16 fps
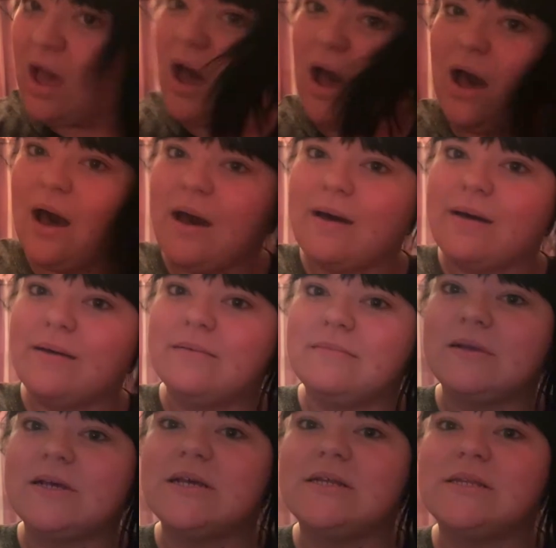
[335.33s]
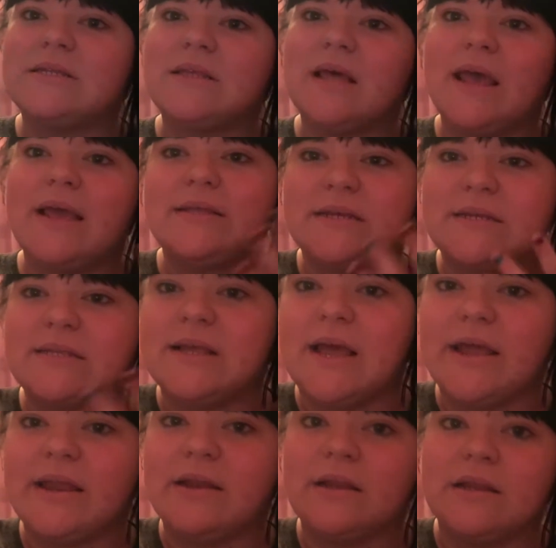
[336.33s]
Because as I
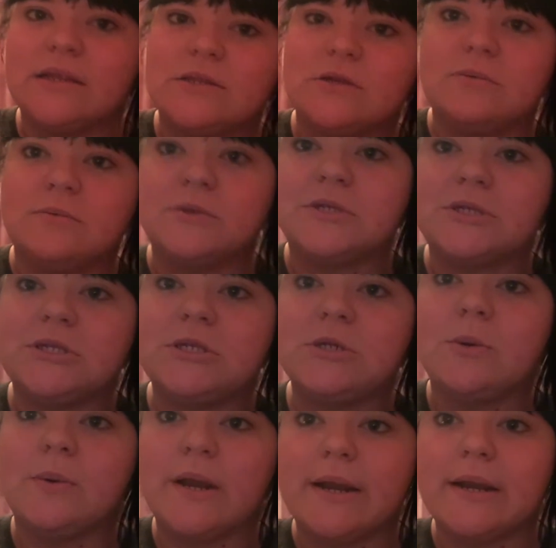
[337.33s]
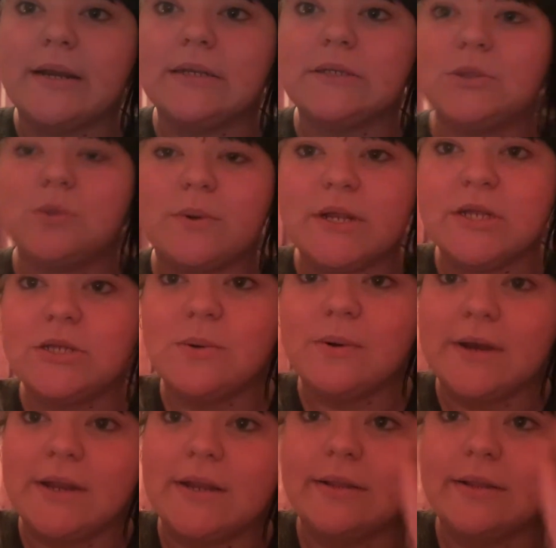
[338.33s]
said, it's almost 2020.